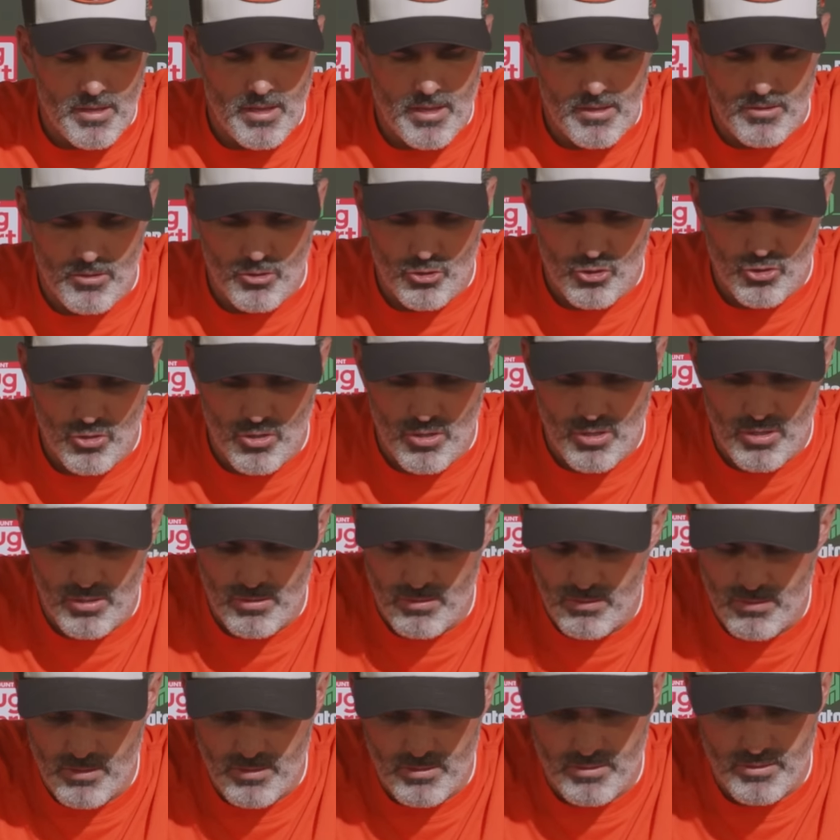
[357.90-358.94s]
guy. Yeah,
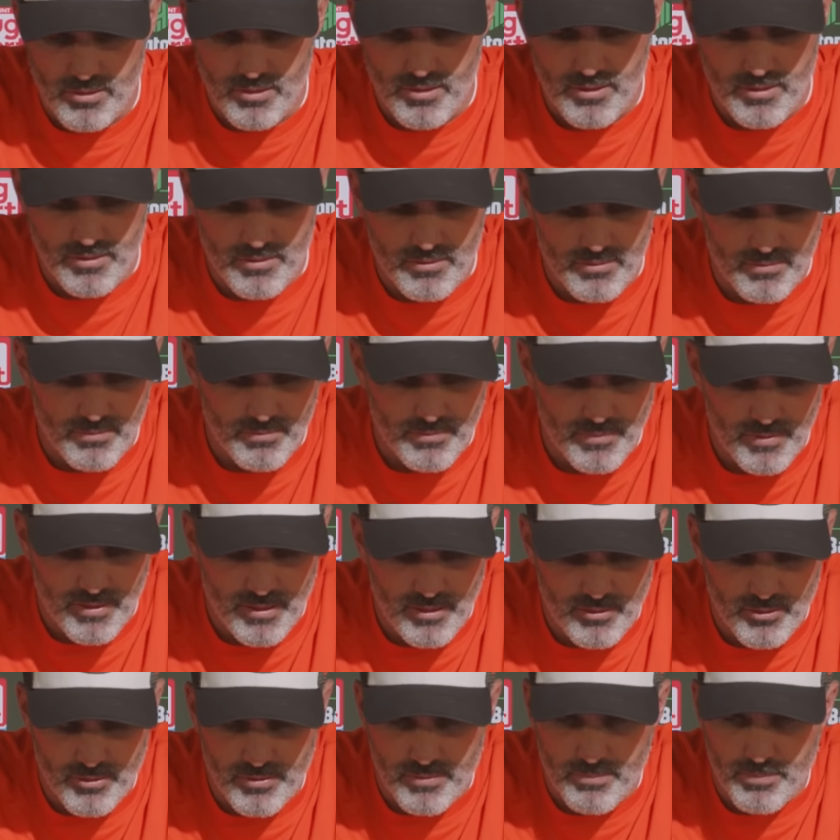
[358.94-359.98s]
Deshaun is
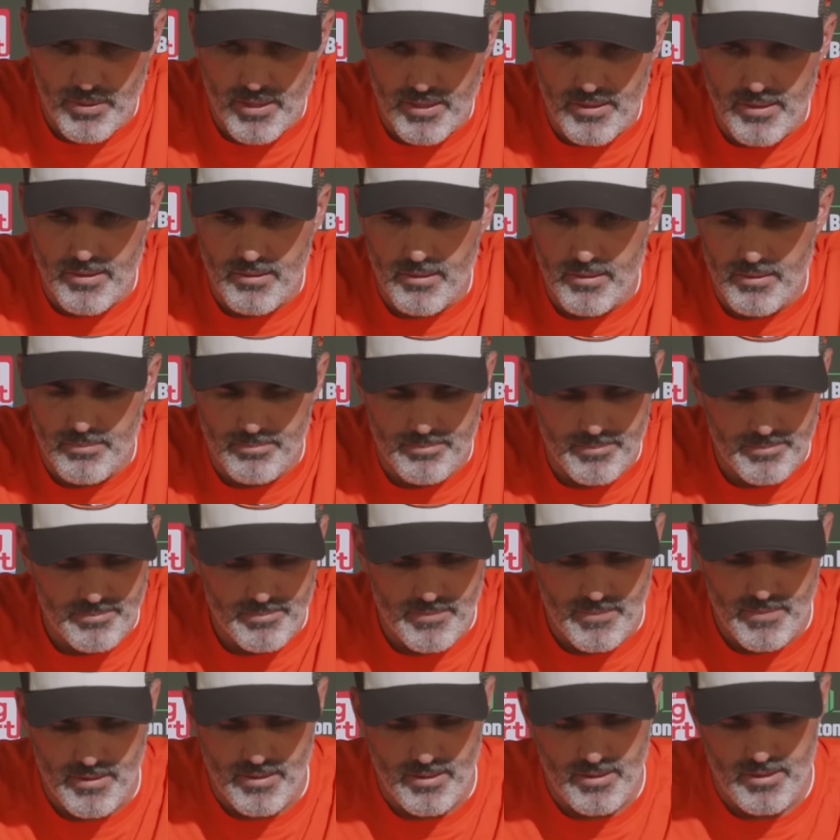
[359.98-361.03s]
he's played
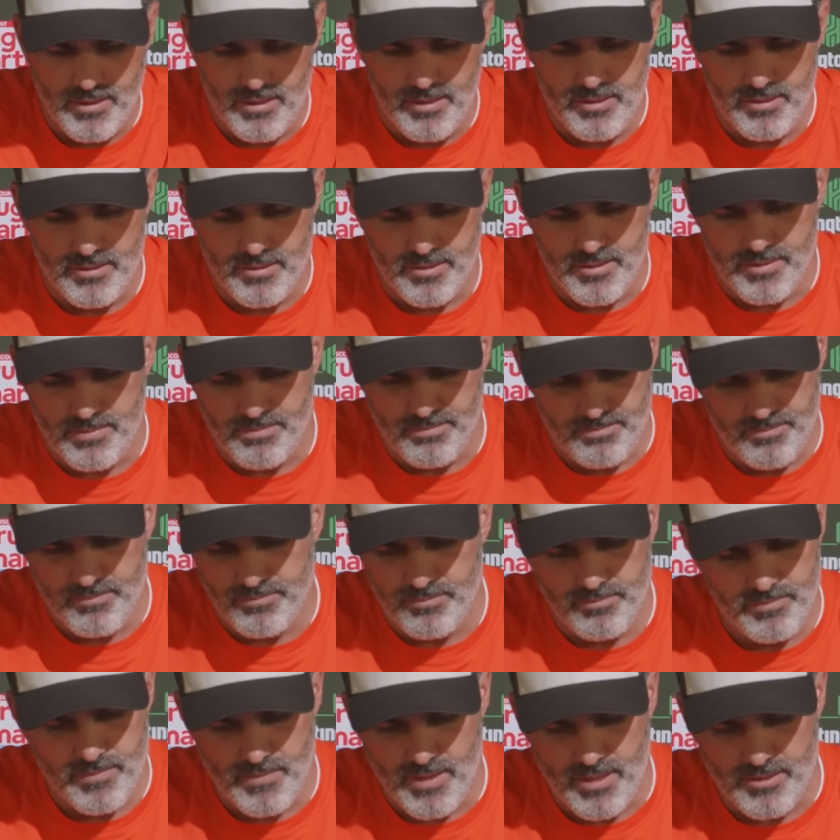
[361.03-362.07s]
he's
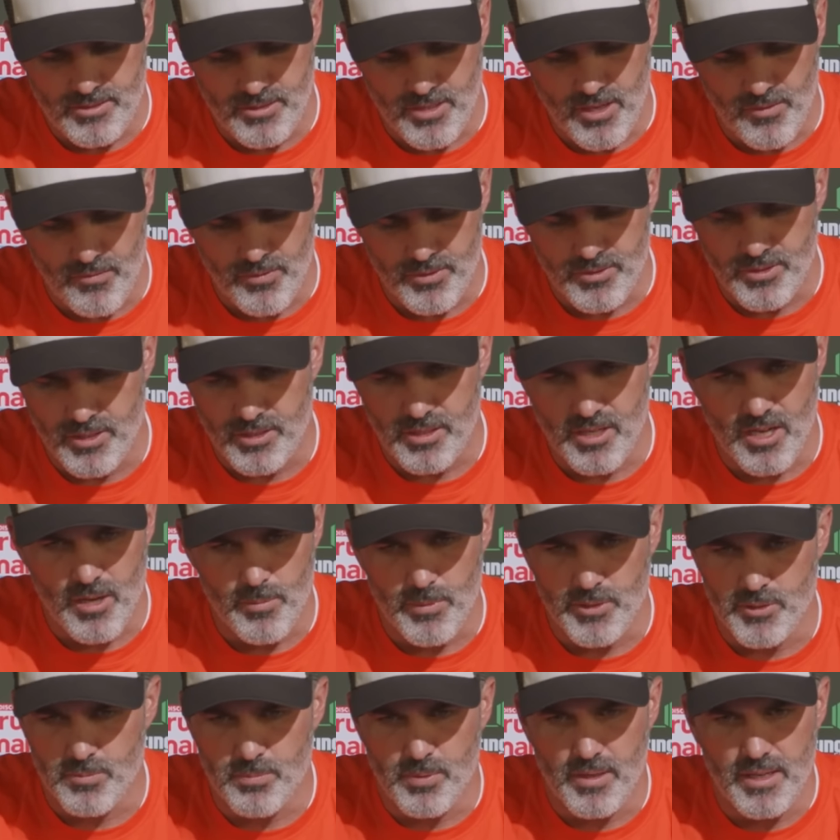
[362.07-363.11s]
as tough as they come.
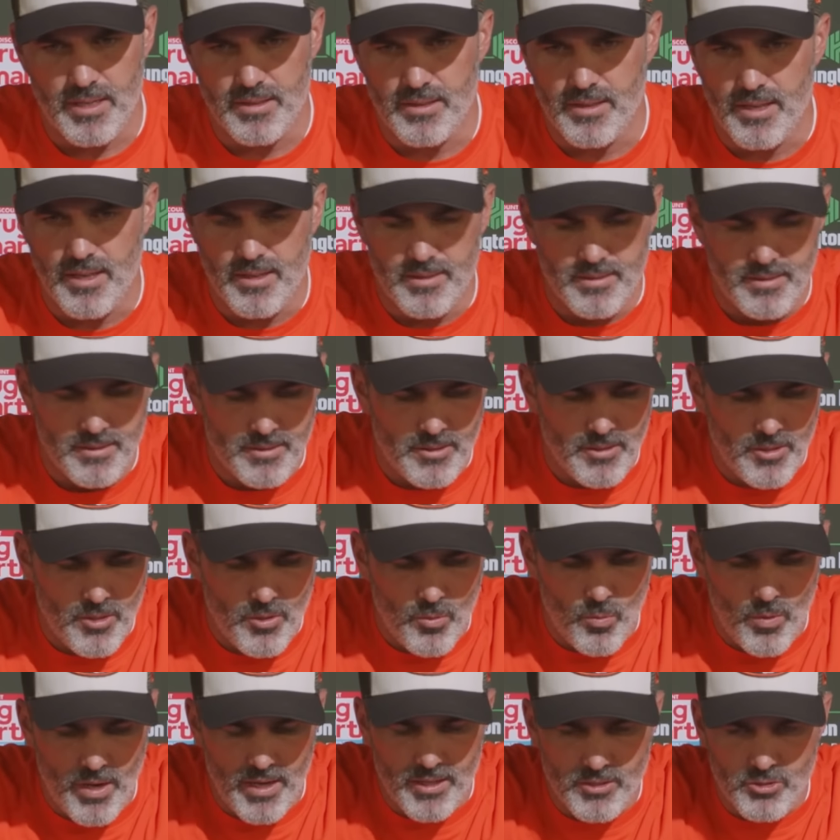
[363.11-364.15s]
He's played that
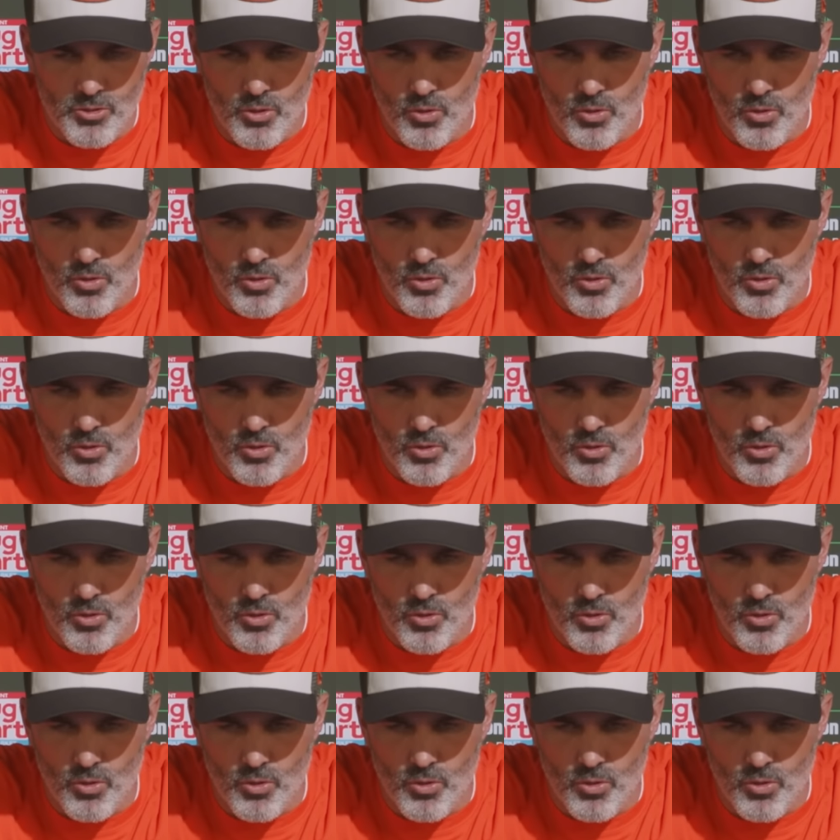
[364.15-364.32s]
way his